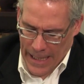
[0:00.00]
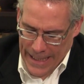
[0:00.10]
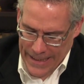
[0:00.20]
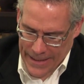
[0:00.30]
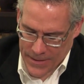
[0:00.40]

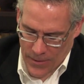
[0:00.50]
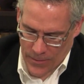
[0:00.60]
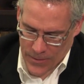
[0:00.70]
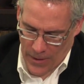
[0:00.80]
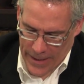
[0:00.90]
And, and
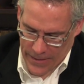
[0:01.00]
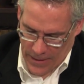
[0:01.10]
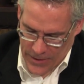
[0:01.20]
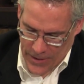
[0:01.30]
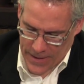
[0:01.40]
so, so I
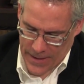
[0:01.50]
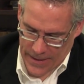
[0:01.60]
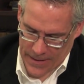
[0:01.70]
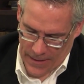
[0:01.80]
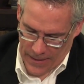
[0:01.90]

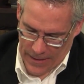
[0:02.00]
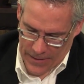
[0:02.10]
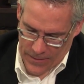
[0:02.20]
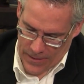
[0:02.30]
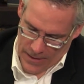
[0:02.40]
logistics,
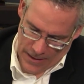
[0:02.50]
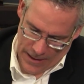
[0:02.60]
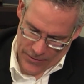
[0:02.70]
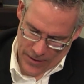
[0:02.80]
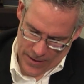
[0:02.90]
elect,
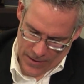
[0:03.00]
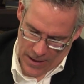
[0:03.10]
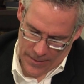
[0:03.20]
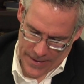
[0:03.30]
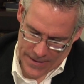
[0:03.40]
electric
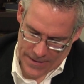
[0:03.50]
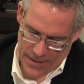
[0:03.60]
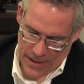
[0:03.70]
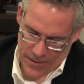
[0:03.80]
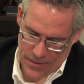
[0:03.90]
autonomous,
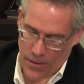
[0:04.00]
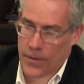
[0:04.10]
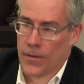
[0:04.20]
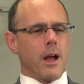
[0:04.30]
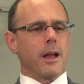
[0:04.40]
uh, are
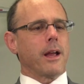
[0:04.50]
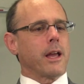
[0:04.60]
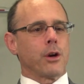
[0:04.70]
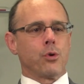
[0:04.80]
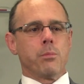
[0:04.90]
I, I
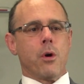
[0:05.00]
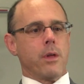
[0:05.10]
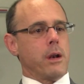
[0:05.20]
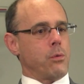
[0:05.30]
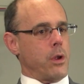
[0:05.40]
kind of group all
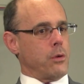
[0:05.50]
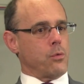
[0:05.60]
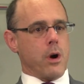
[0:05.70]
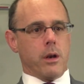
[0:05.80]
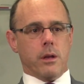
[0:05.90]
that in, in
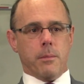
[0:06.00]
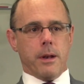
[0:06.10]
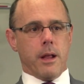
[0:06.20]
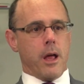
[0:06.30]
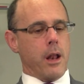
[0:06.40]
one.
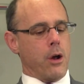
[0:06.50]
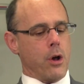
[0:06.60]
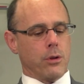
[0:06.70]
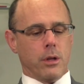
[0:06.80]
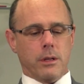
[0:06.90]
Ah, okay. Uh, so
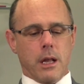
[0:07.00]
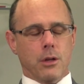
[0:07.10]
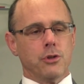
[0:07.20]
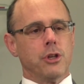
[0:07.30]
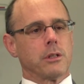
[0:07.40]
all
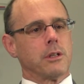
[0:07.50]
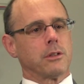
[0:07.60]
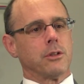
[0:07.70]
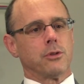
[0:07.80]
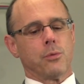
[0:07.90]
that
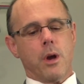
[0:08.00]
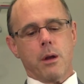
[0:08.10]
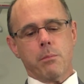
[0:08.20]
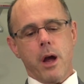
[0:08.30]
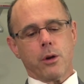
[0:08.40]
logistics is
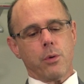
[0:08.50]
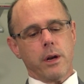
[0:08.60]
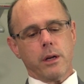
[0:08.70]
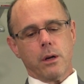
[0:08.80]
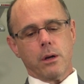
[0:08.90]
around
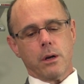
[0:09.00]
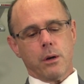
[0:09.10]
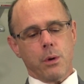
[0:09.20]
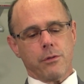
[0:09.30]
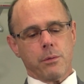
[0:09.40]
migrating uh,
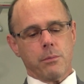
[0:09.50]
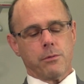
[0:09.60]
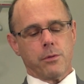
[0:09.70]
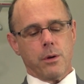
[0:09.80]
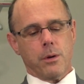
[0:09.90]
away
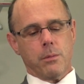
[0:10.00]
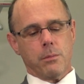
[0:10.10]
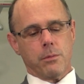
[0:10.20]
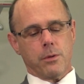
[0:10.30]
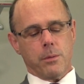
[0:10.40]
from,
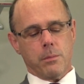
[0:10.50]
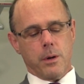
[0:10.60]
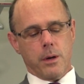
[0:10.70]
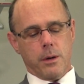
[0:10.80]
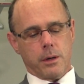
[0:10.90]
from,
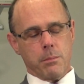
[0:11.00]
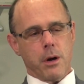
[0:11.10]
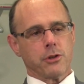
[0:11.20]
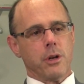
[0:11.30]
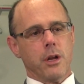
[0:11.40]
from uh,
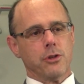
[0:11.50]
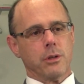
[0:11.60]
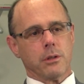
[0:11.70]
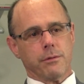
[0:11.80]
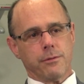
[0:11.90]
combustion
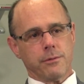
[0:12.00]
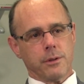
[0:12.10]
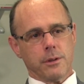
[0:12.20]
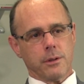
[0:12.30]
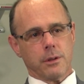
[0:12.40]
engine to,
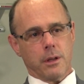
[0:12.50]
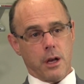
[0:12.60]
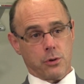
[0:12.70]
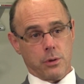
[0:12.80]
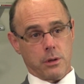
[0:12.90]
to
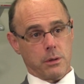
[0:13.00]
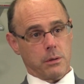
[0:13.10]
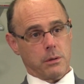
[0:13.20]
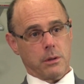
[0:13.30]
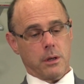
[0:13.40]
electric
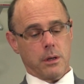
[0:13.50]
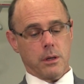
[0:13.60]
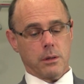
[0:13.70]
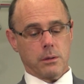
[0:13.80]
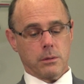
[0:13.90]

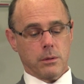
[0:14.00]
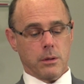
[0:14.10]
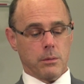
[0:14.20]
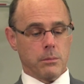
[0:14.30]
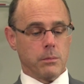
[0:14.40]
uh,
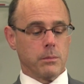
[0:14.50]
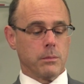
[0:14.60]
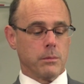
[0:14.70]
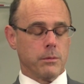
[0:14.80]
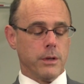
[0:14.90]
uh,
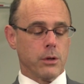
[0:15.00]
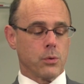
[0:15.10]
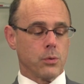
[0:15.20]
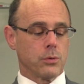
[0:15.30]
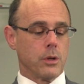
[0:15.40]

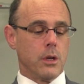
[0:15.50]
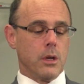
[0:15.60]
vehicles.